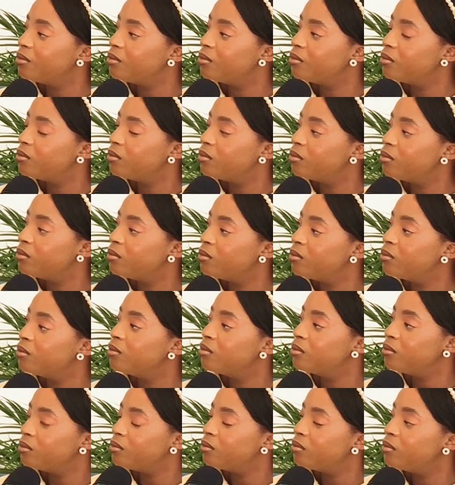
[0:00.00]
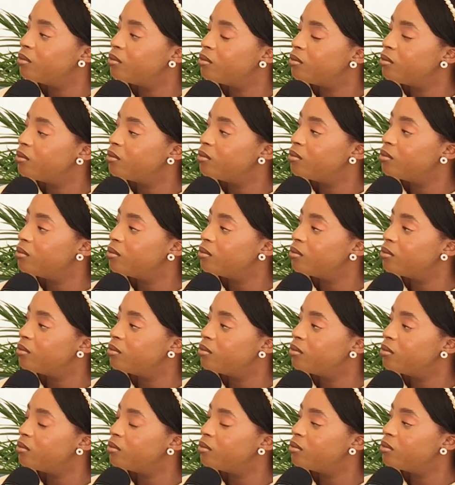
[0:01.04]

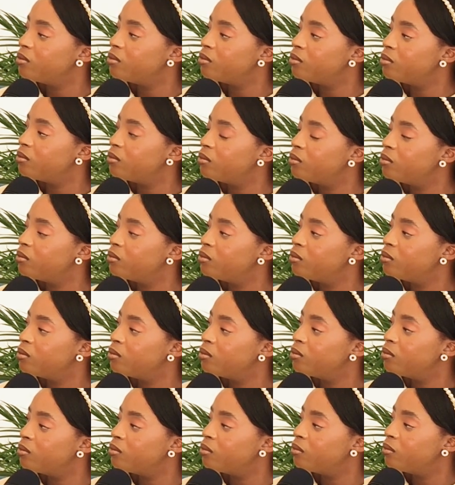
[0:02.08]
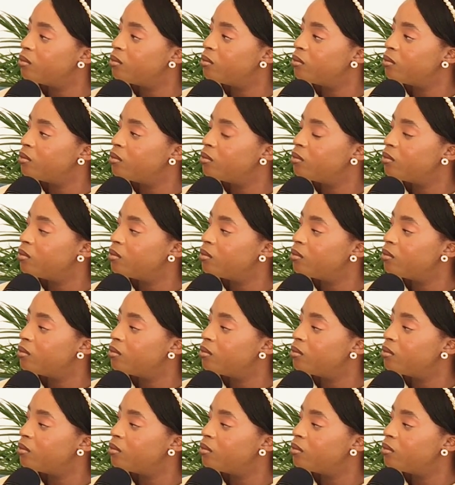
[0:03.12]
(silent)